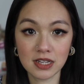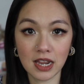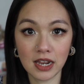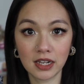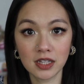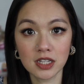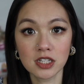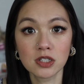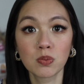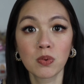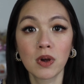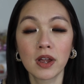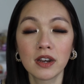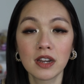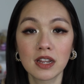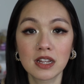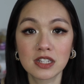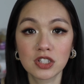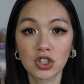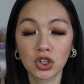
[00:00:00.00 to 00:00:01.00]
and this one
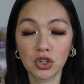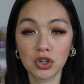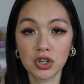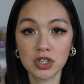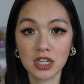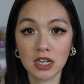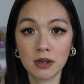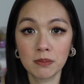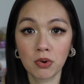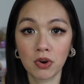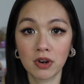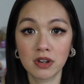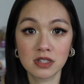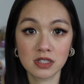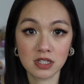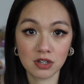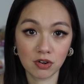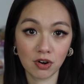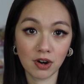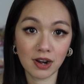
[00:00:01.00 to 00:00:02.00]
is
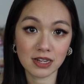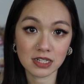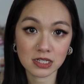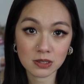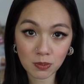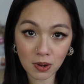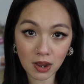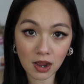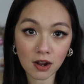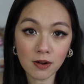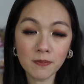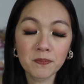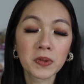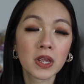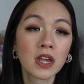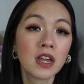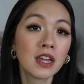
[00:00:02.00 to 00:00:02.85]
13.0 as well.